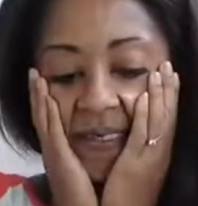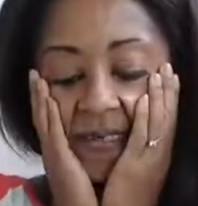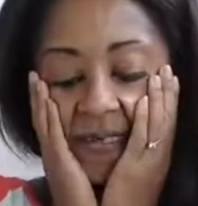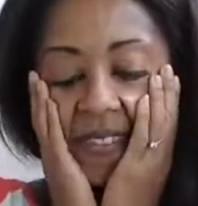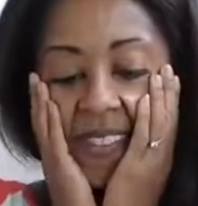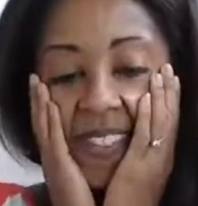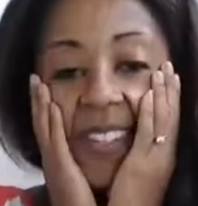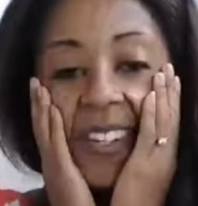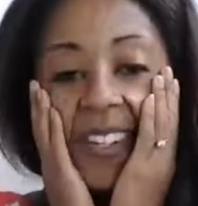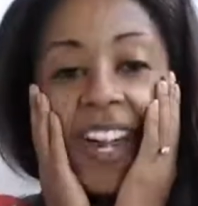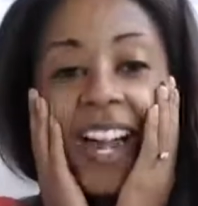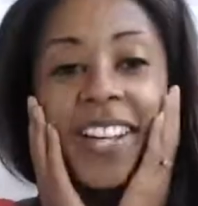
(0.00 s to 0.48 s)

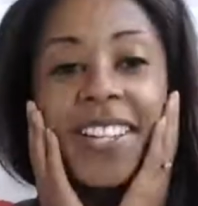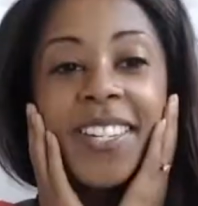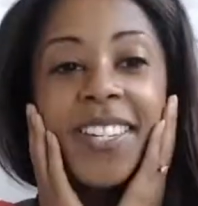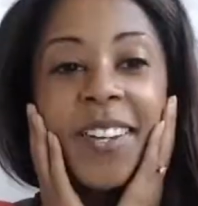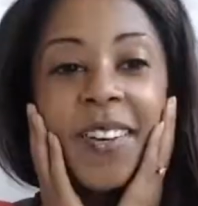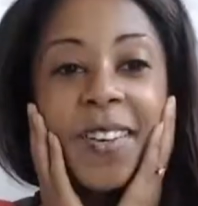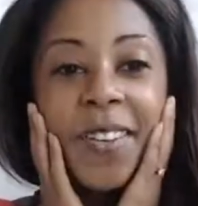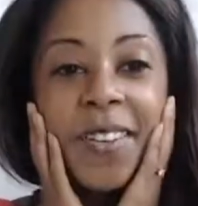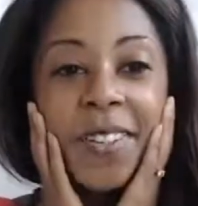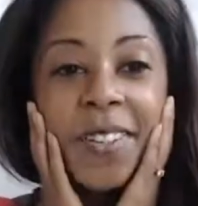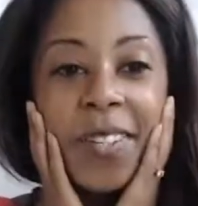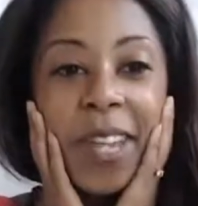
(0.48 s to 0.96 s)
You guys
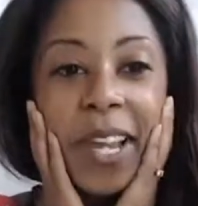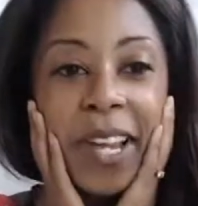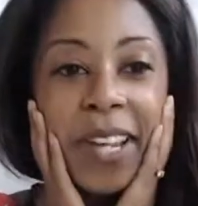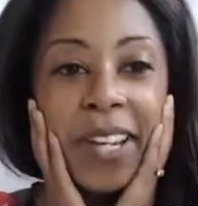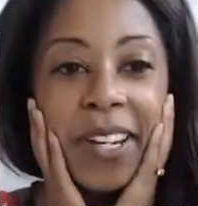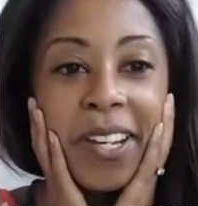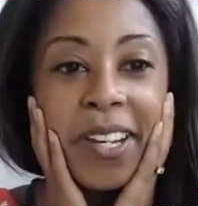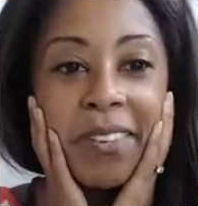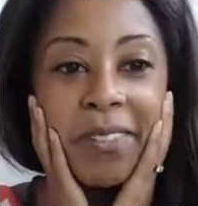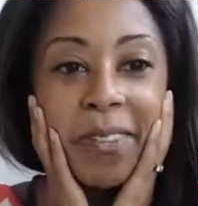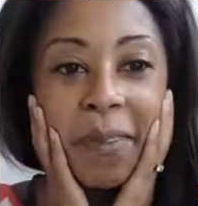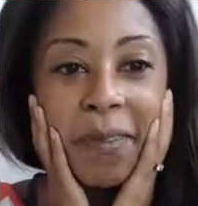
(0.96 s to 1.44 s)
know
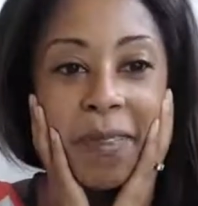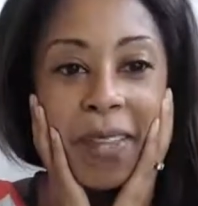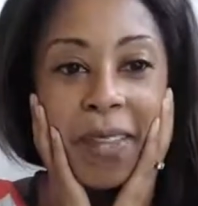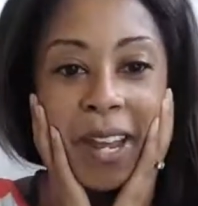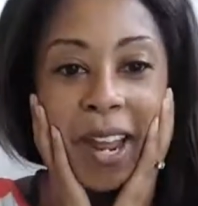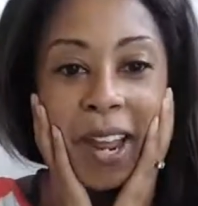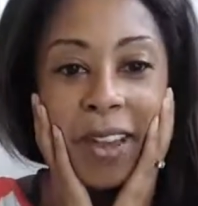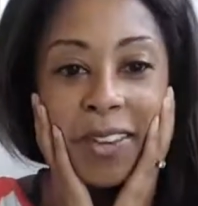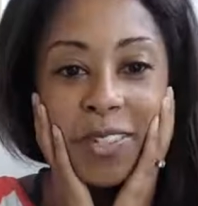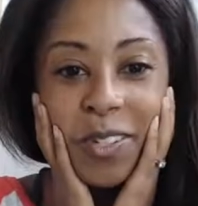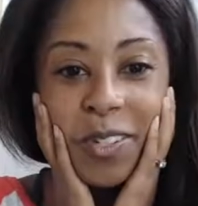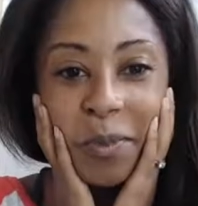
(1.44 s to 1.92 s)
Sandy from the
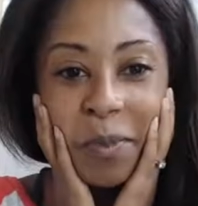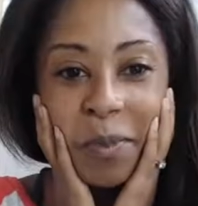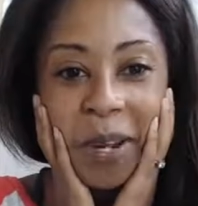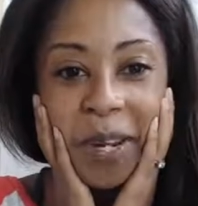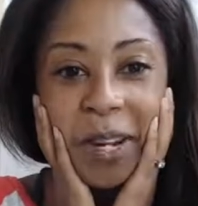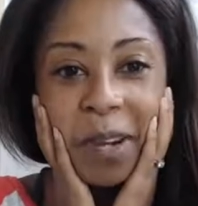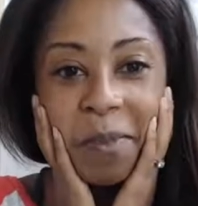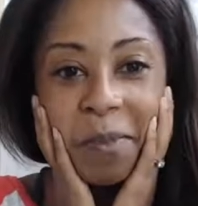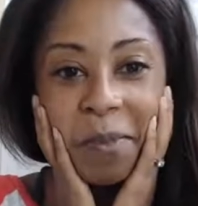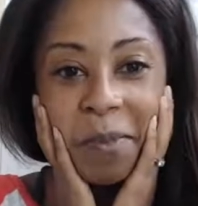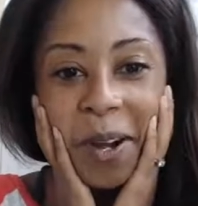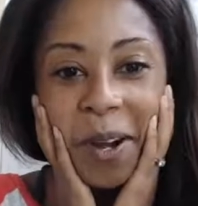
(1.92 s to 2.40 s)
National
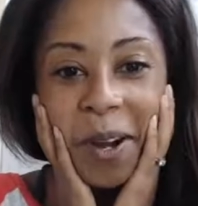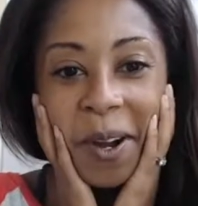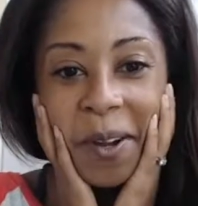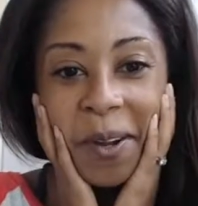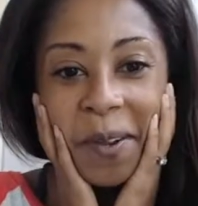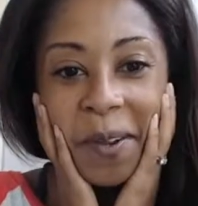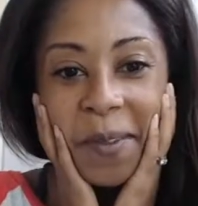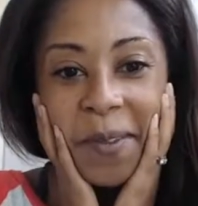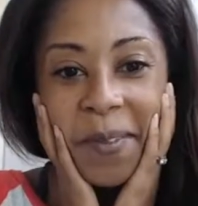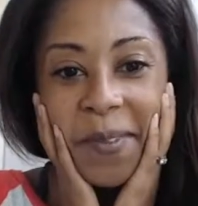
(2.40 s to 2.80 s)
Wake Up Call?